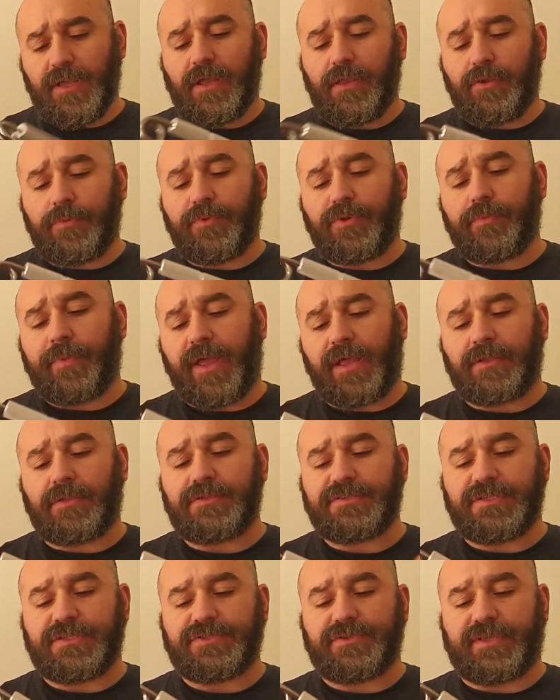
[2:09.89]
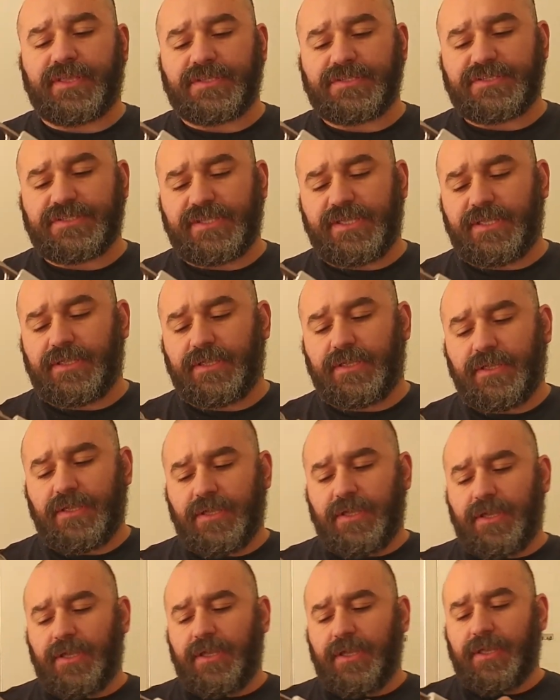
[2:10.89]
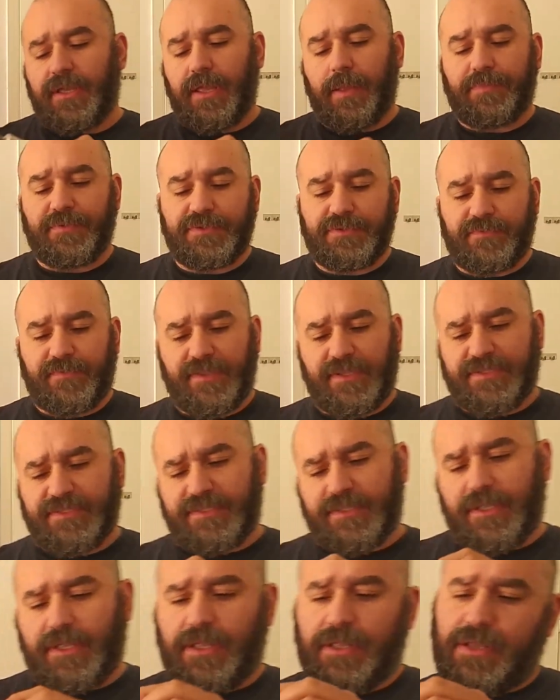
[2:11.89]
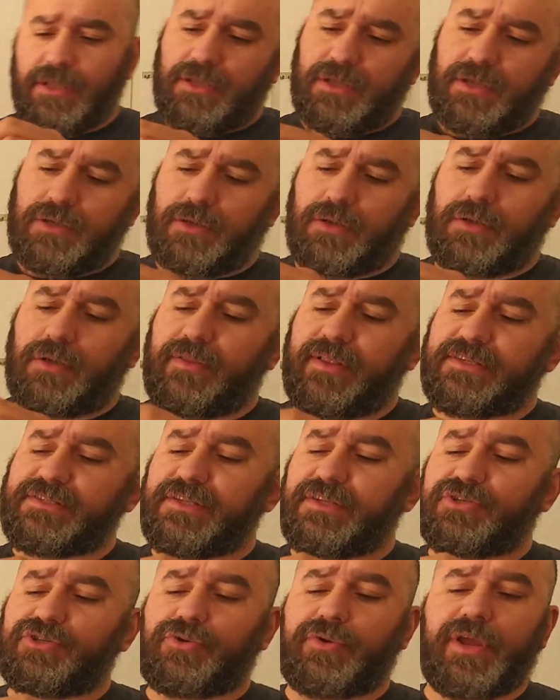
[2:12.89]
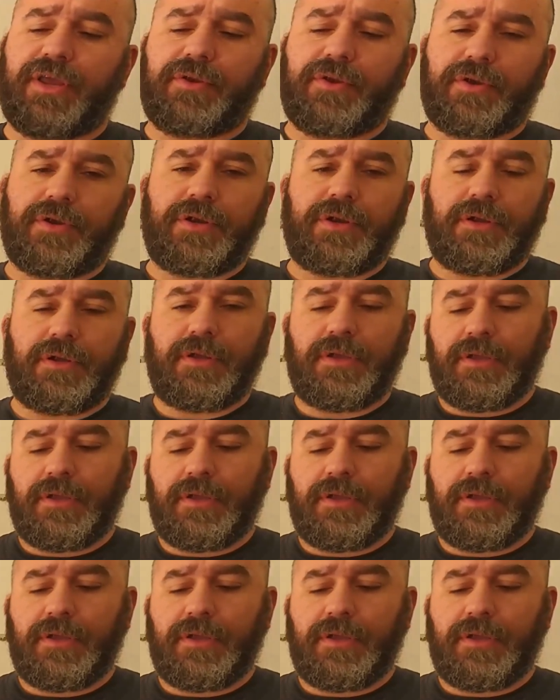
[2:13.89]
Aluminum handles, as you can see. Captains of, that's the trainer,